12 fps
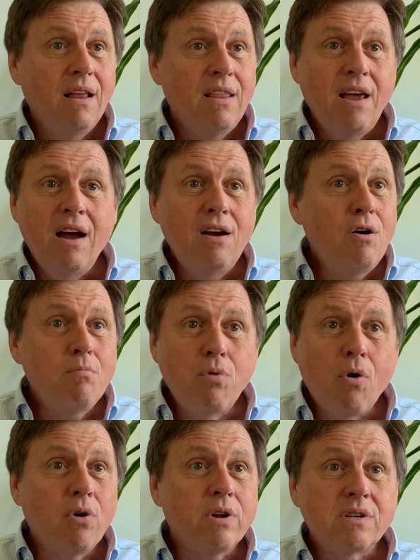There are no
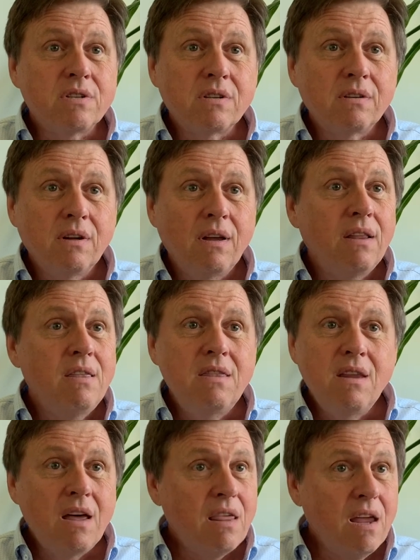borders,
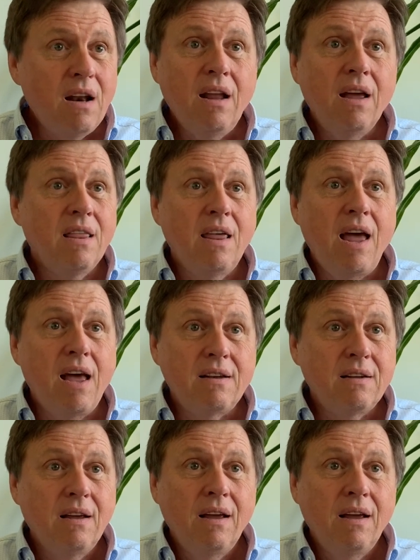nothing like that.